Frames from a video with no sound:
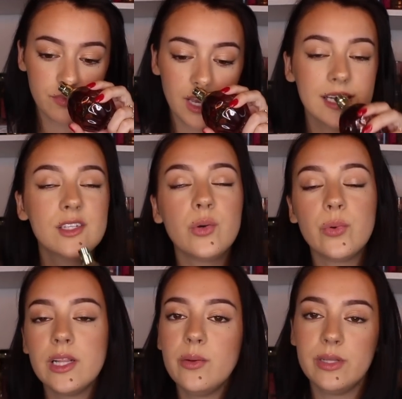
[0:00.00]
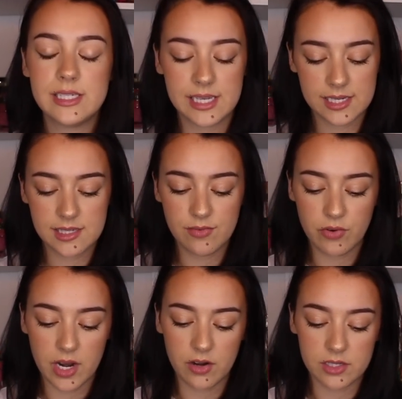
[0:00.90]
it's a really, really sexy
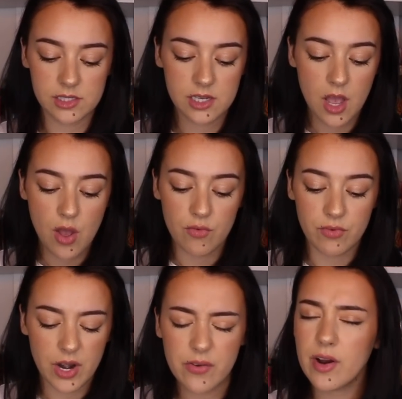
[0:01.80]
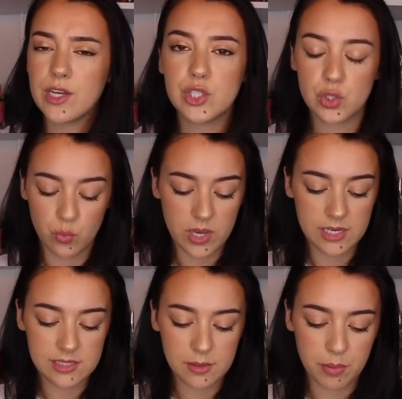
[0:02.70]
fragrance. Very, very
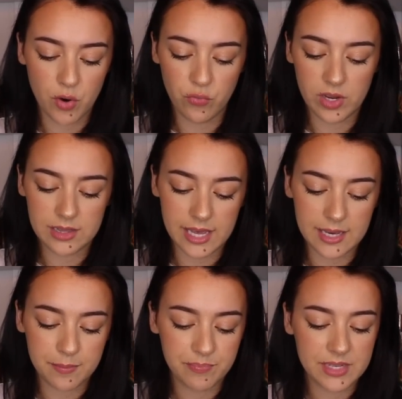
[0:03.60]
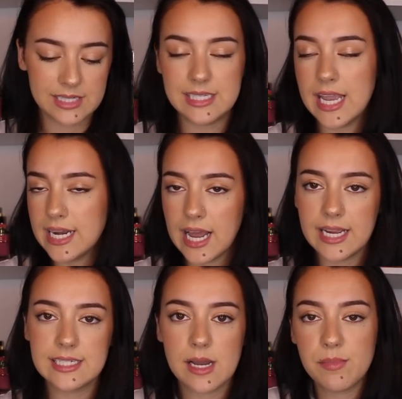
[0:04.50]
sweet, perfect like date
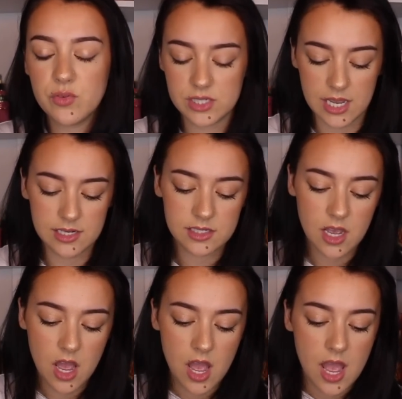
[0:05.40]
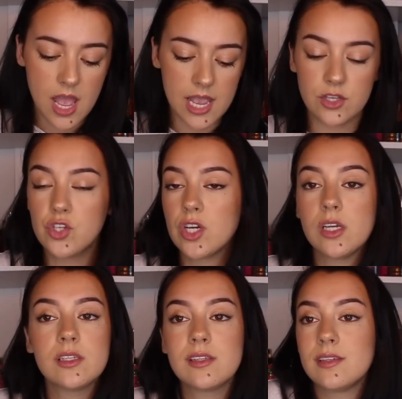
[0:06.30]
night type of scent. It's
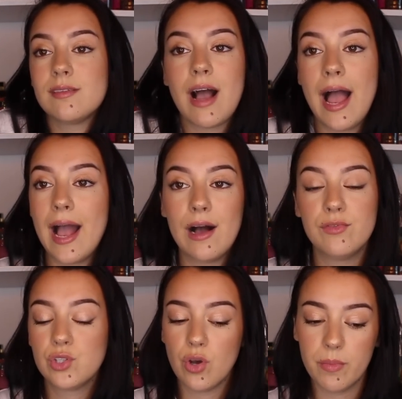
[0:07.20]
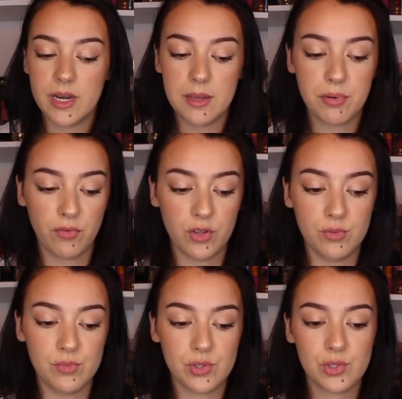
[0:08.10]
just, I have so many
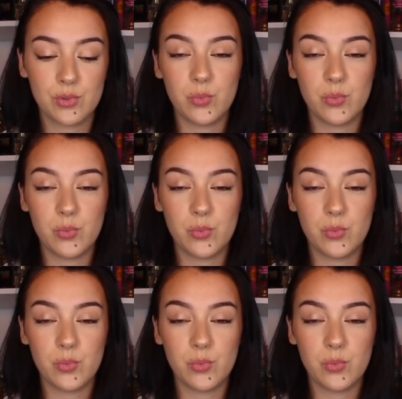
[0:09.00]
perfumes